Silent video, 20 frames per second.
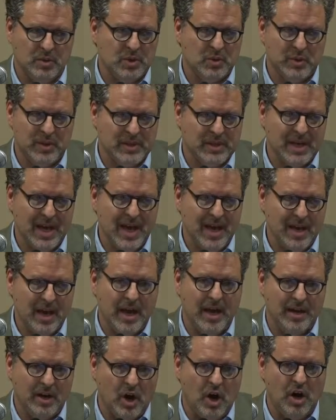which was
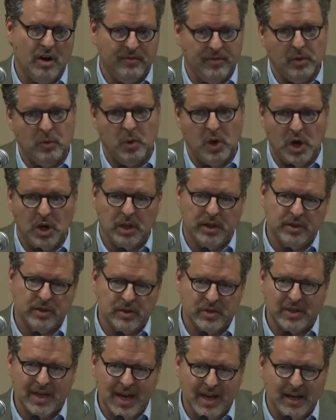an off-the-wall
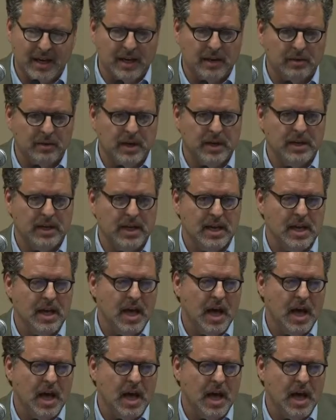understanding, right?